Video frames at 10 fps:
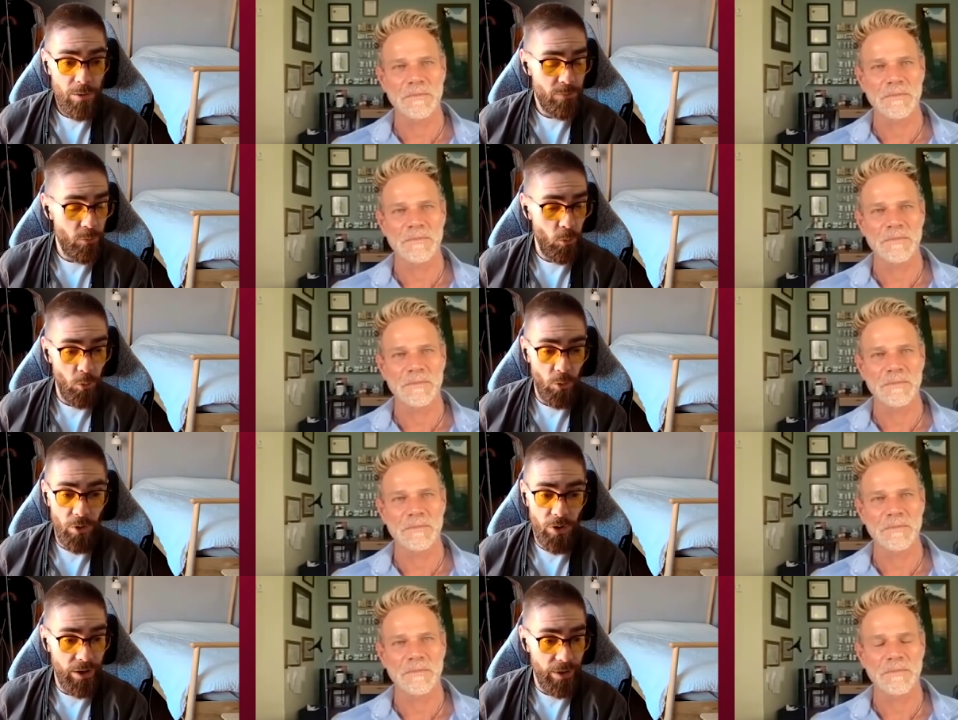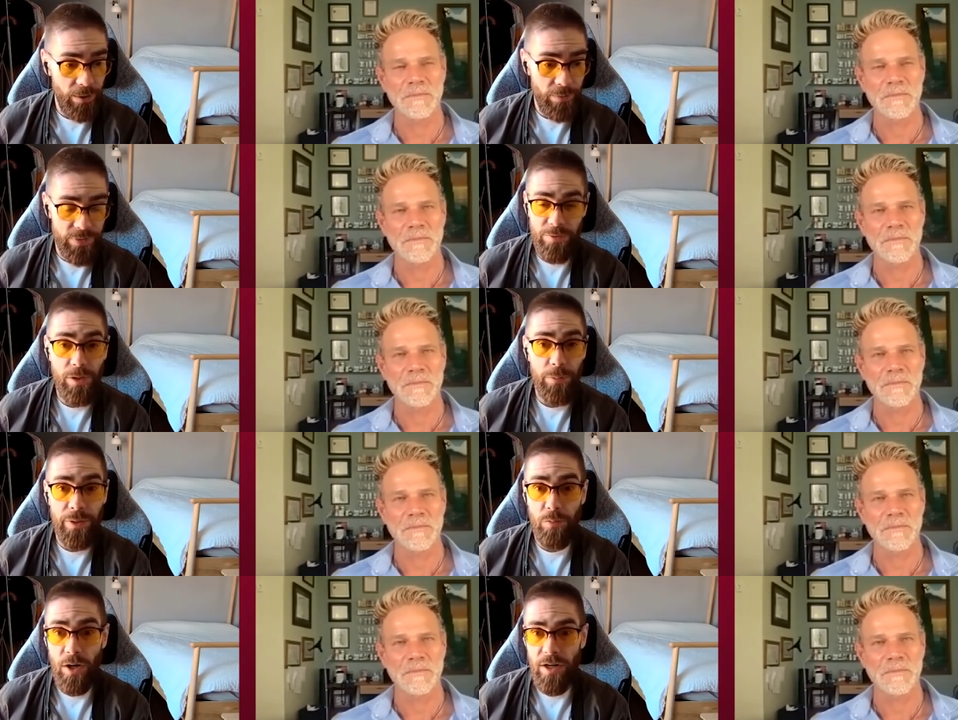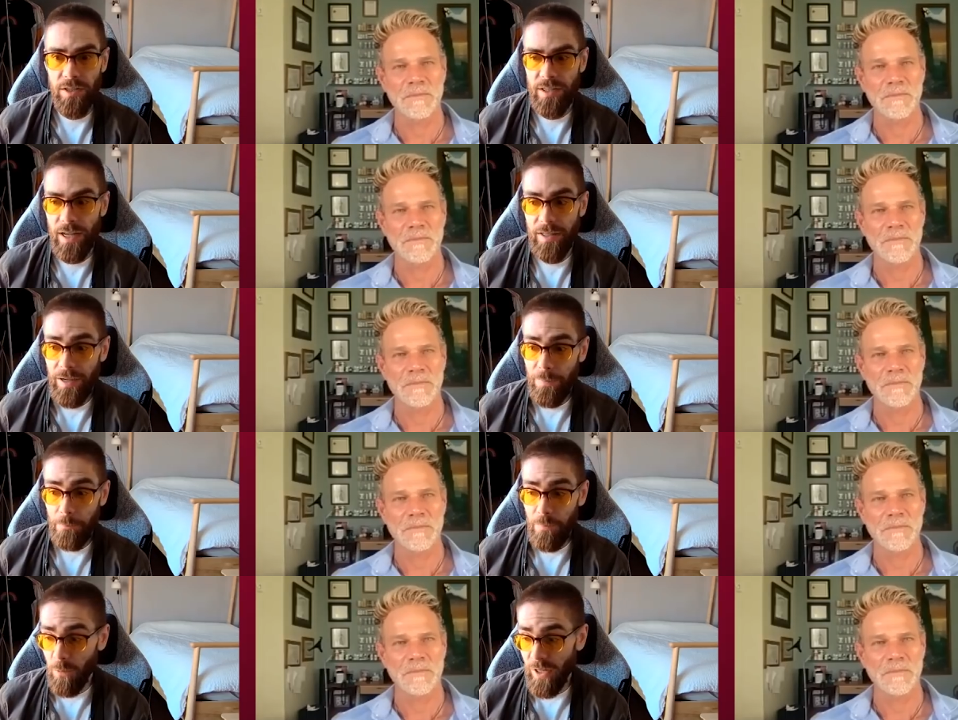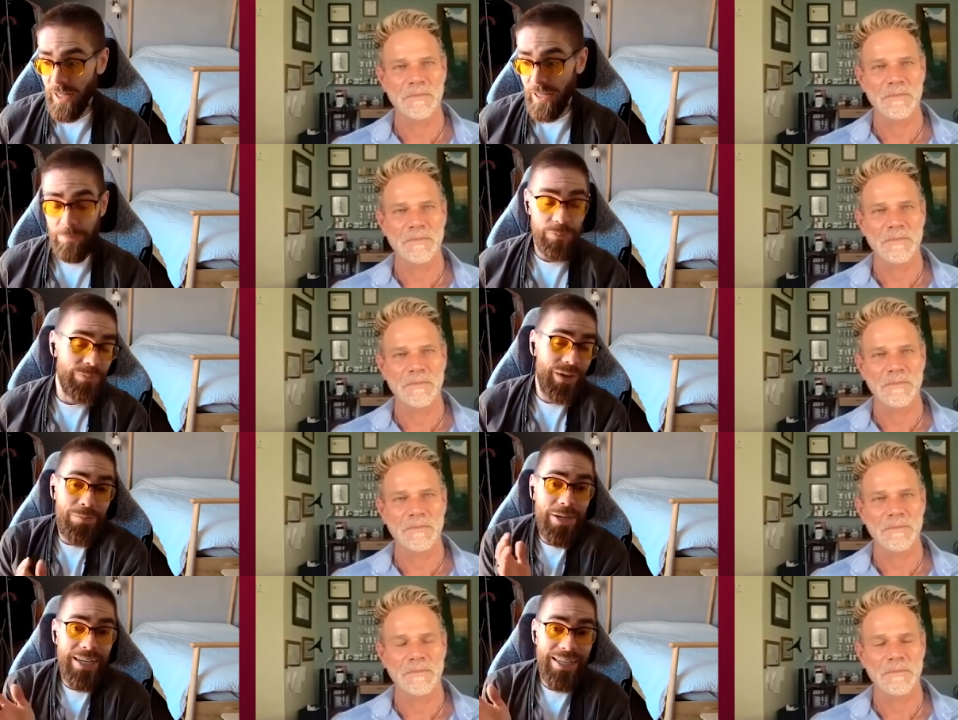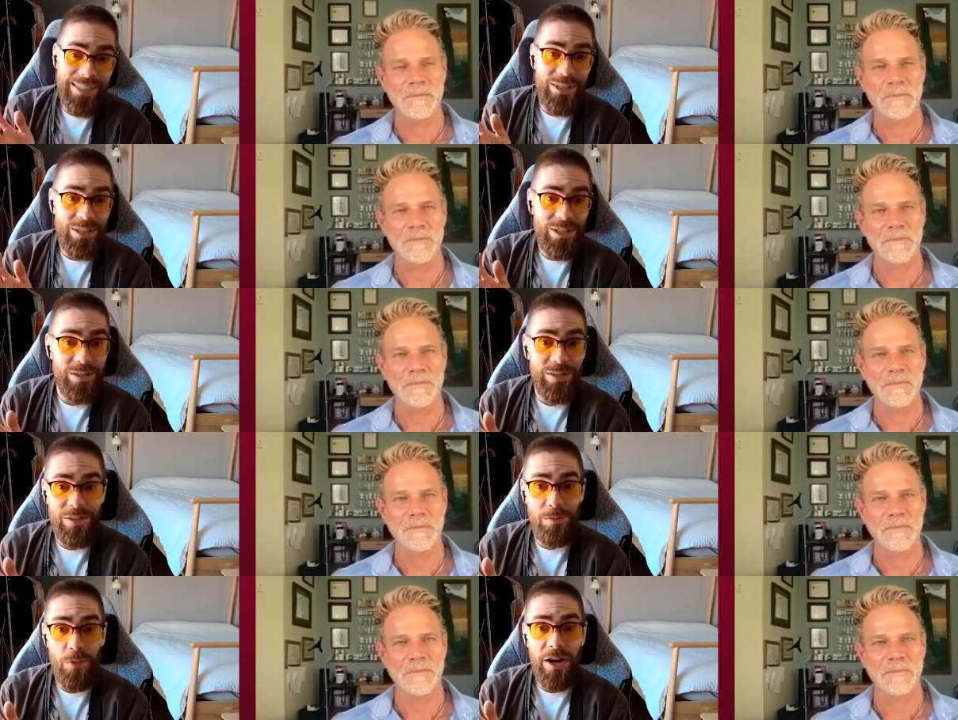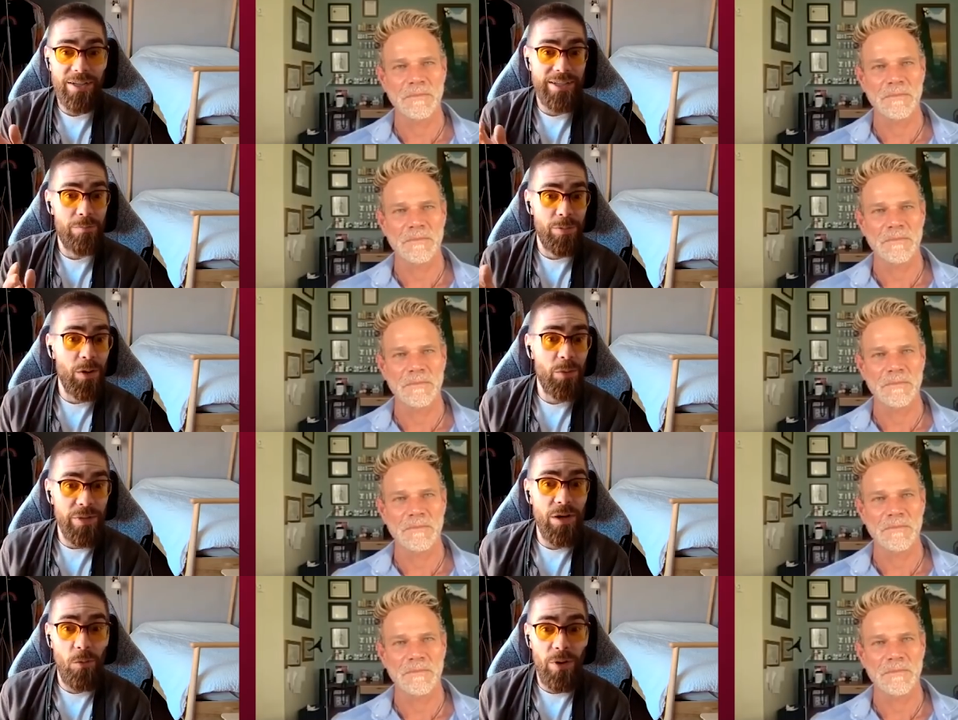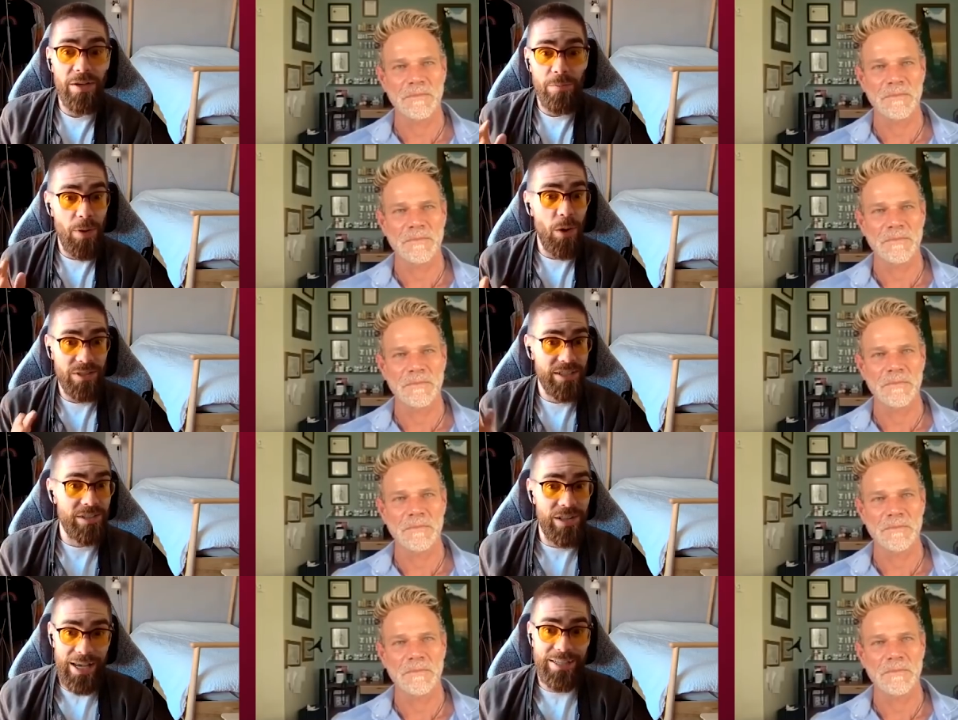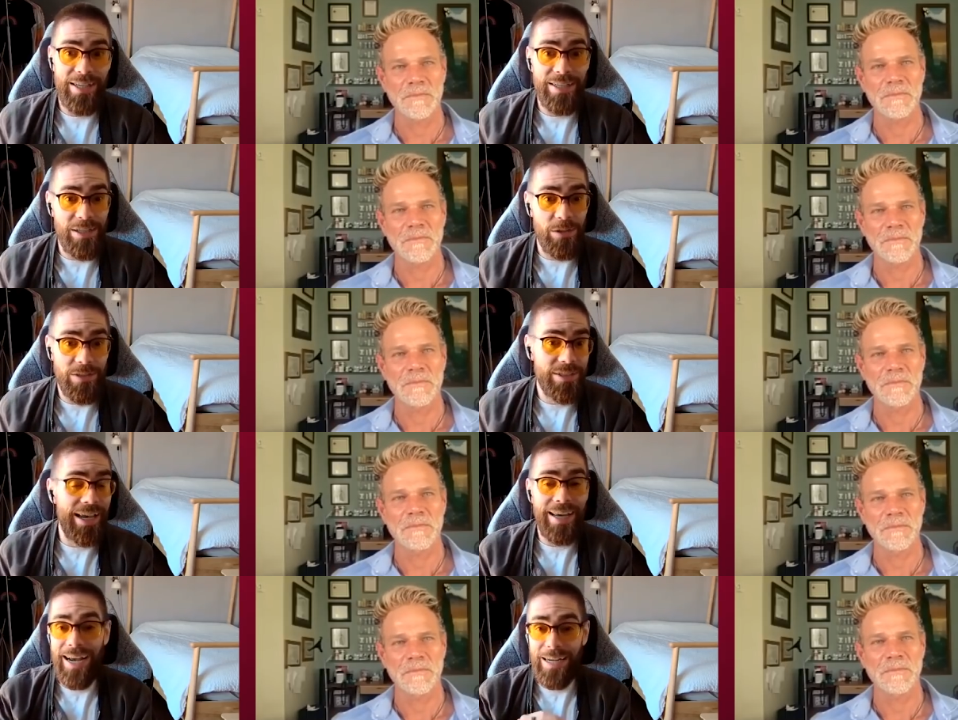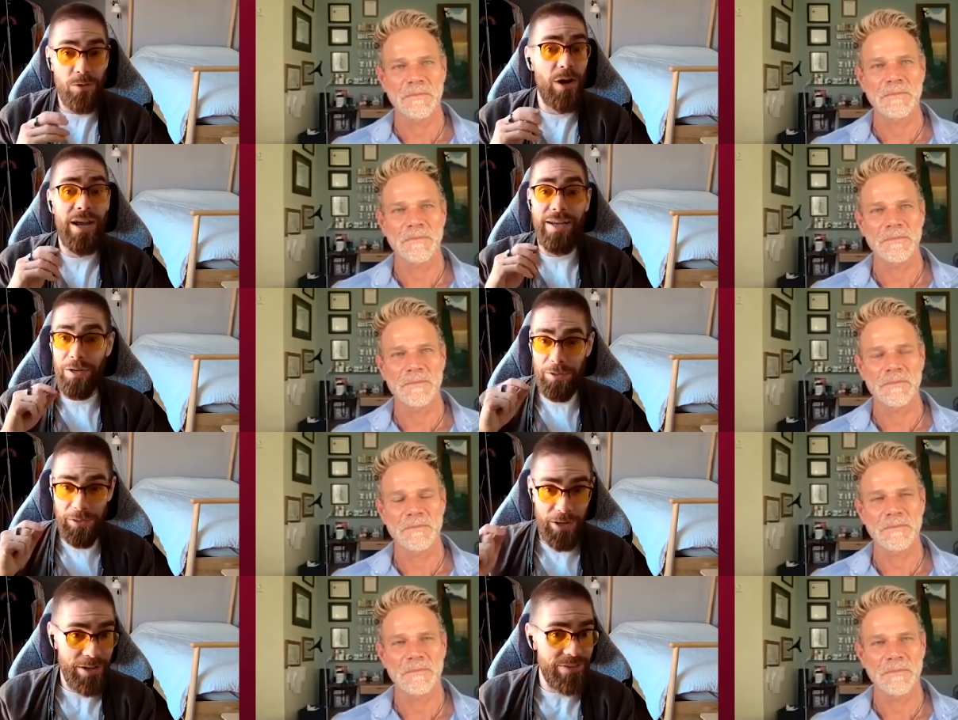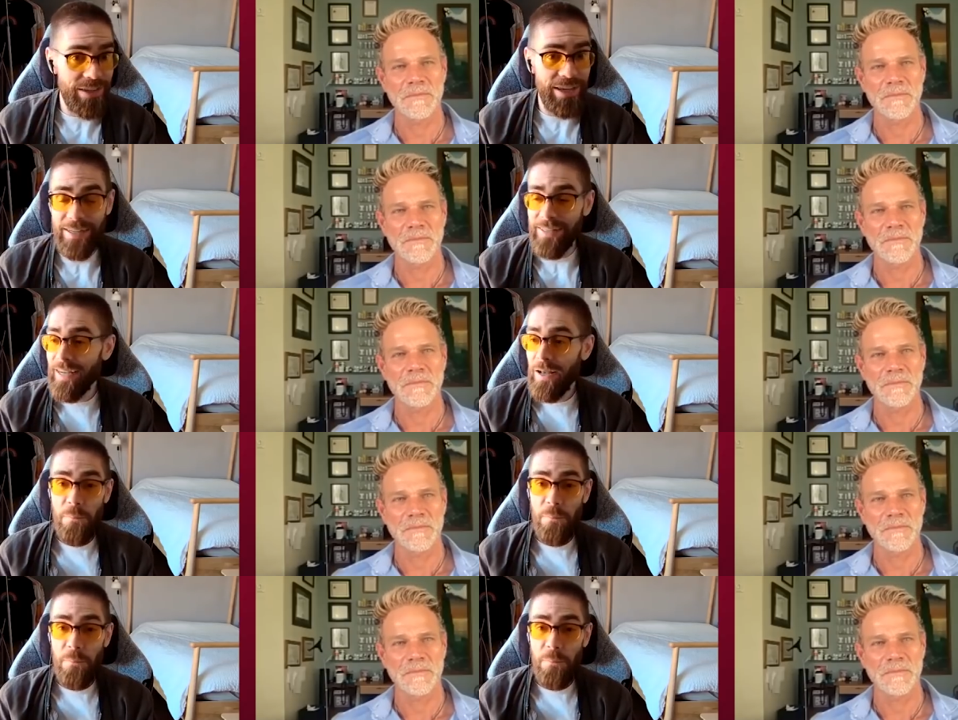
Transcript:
Speaker 1: for uh, developing products that really. I mean, it's just the, the products that blow me away the most in the last 10 years. And I try a lot of things,